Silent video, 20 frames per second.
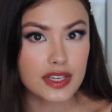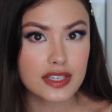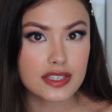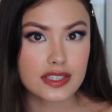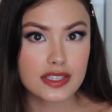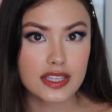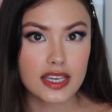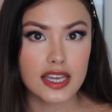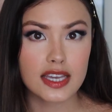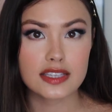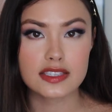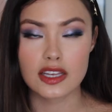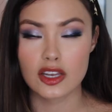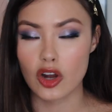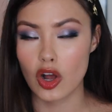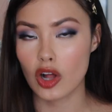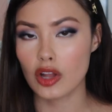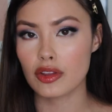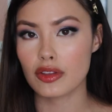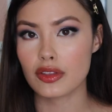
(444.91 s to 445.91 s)
these things and
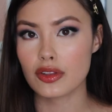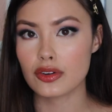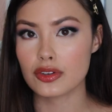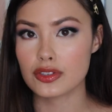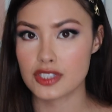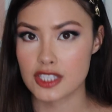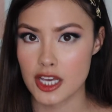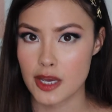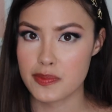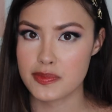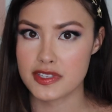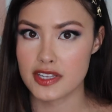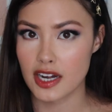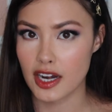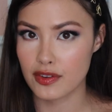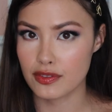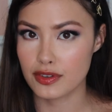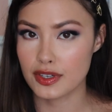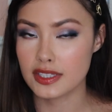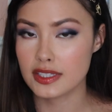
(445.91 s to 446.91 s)
all of the little tips that
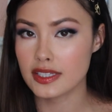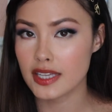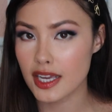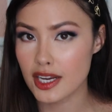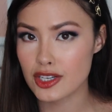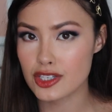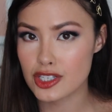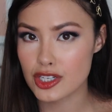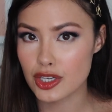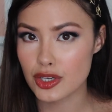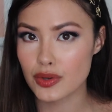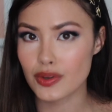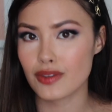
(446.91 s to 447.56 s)
I've relayed to you,